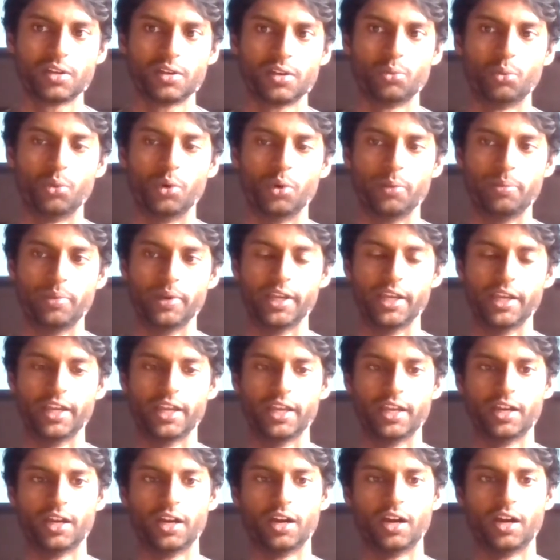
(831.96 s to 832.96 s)
would
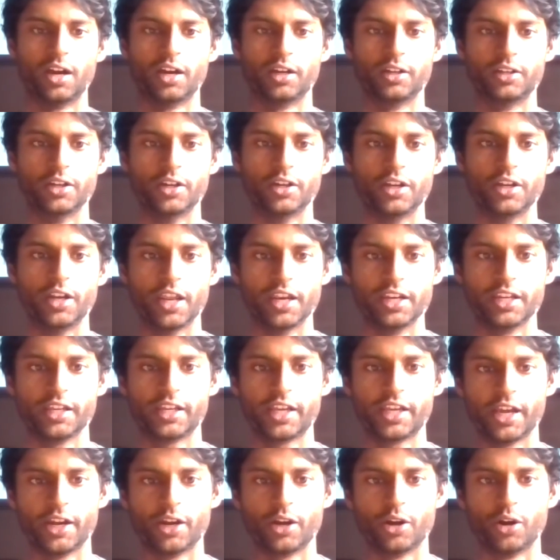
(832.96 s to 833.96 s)
be a good
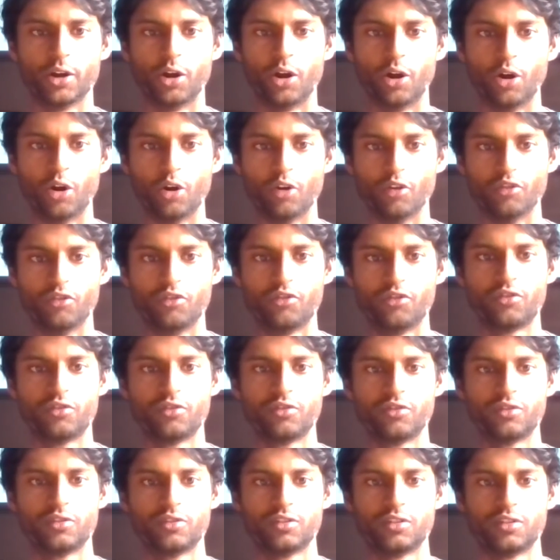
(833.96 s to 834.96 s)
indicator of
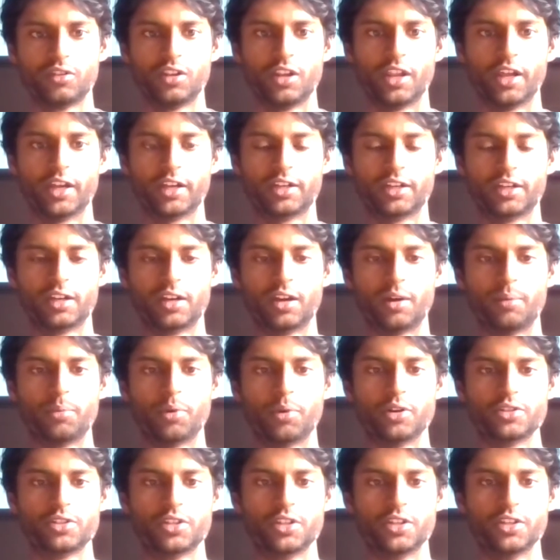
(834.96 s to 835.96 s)
like a
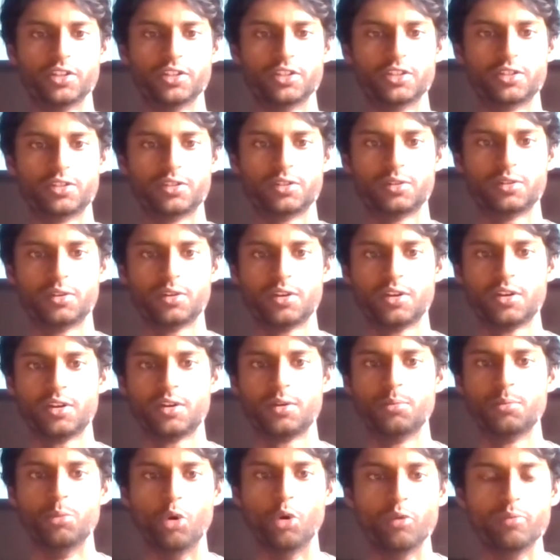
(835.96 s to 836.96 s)
person's
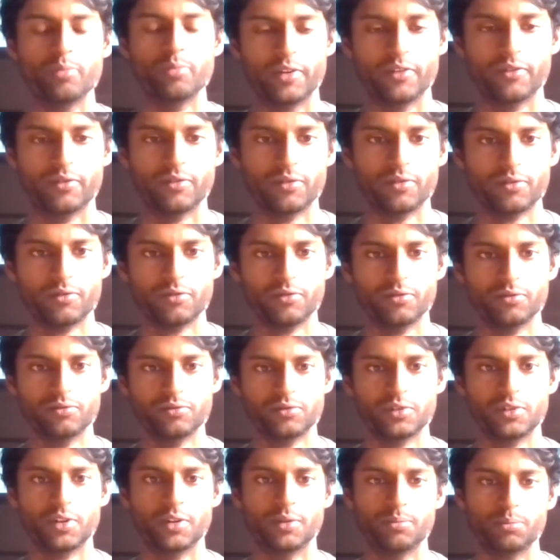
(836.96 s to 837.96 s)
movement
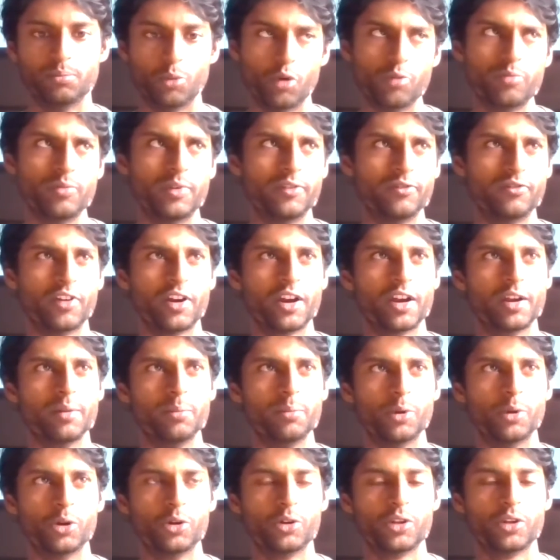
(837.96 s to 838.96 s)

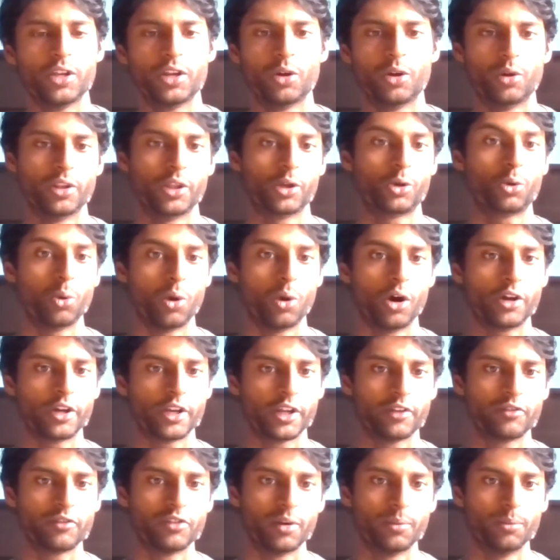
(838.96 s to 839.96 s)
variability or the quality
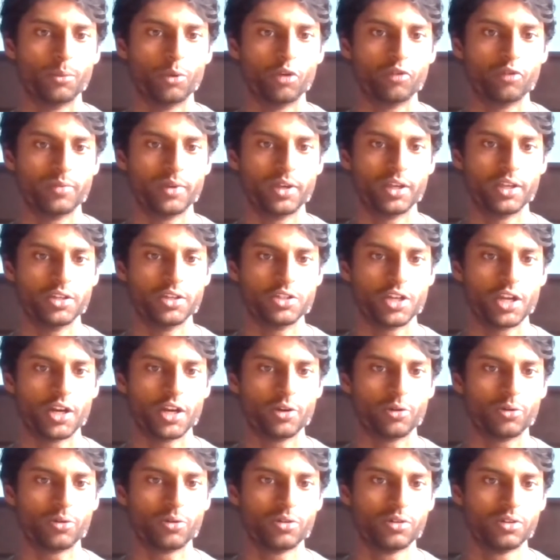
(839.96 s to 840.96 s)
of their movement in
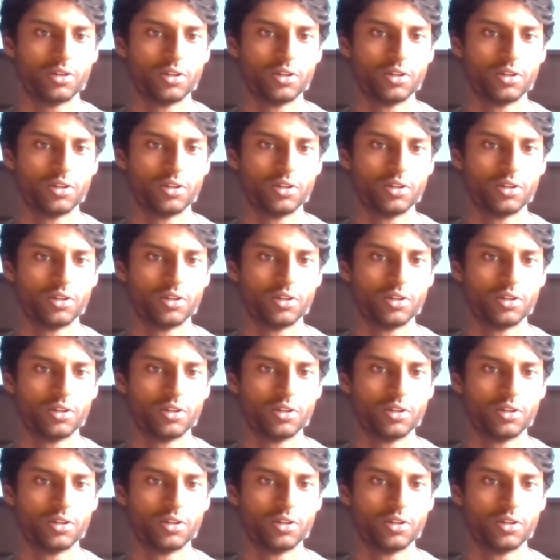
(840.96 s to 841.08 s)
general?